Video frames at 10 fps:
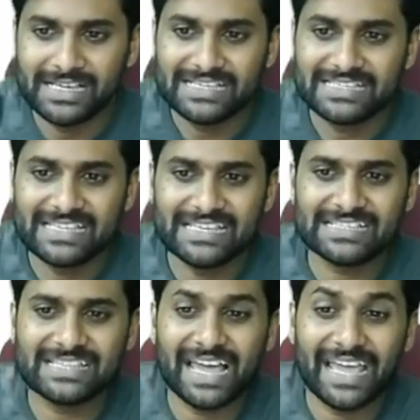C
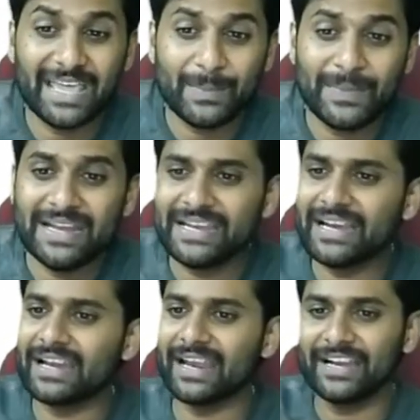is the
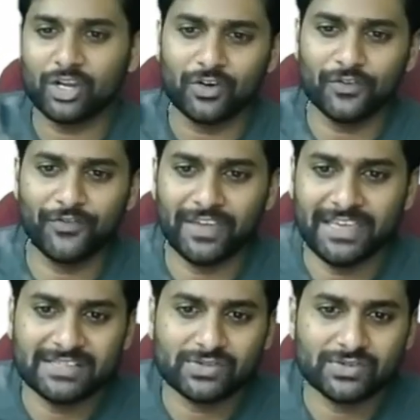immediate right of
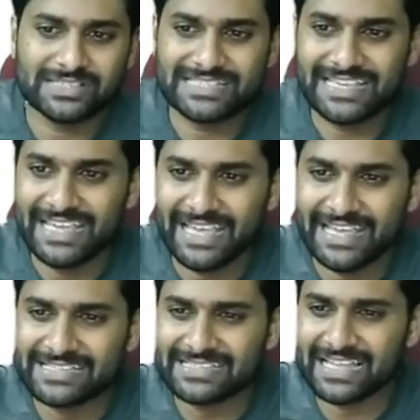E. So
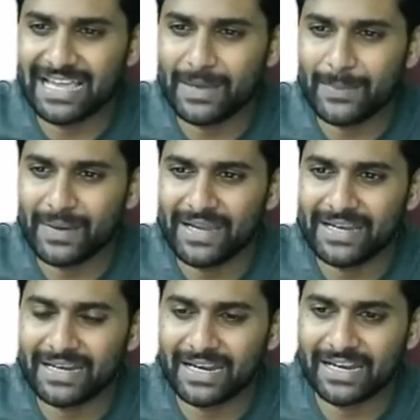C is the
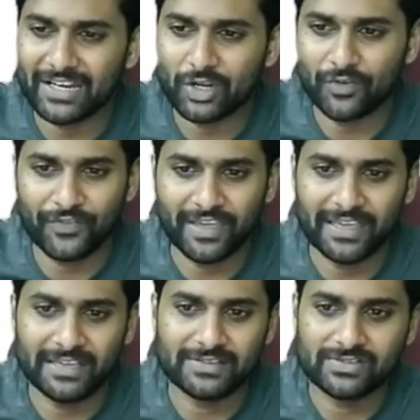immediate right of
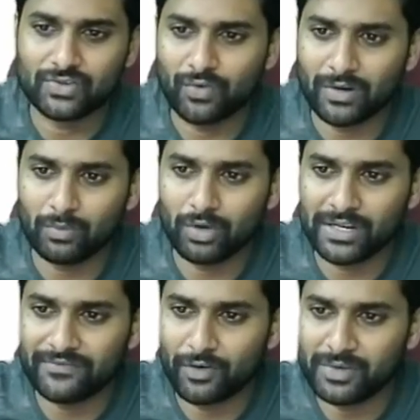E. So one more
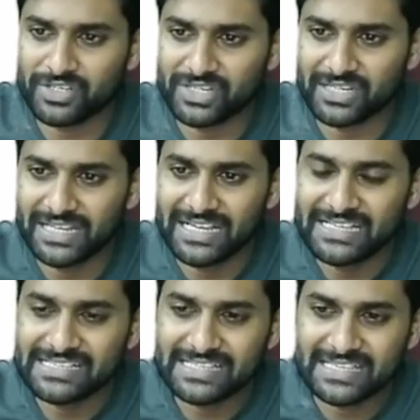information.
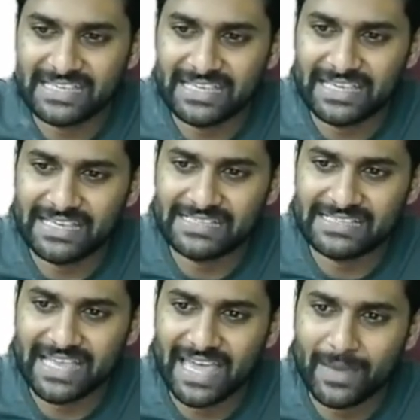C
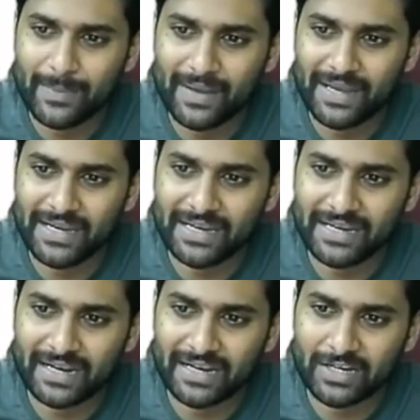is immediate
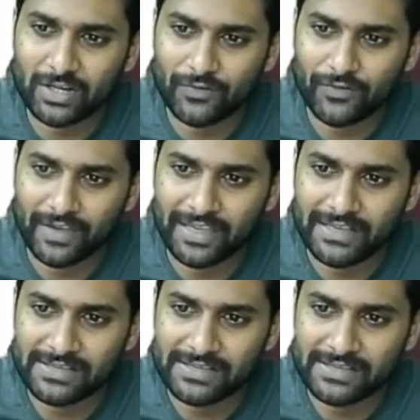right of E.